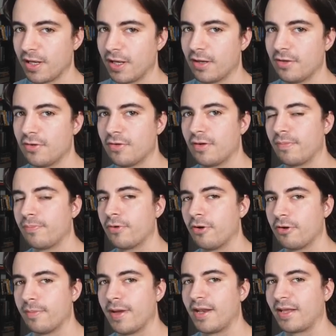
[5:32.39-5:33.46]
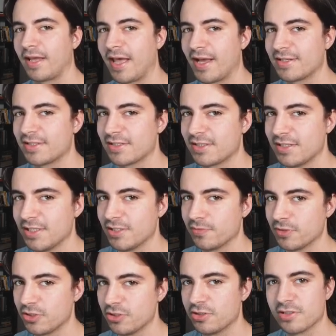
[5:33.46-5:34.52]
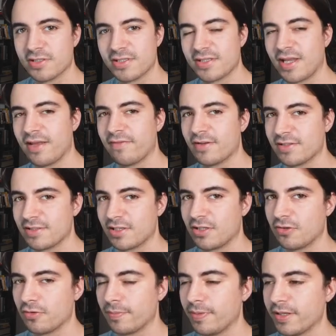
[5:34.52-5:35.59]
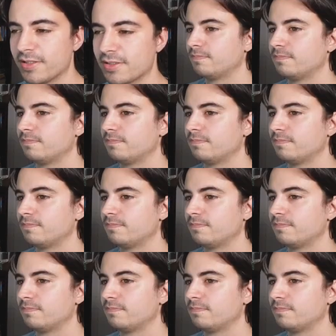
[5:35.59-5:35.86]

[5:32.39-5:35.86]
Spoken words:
and your programmatic access keys, which you should save in a secure place.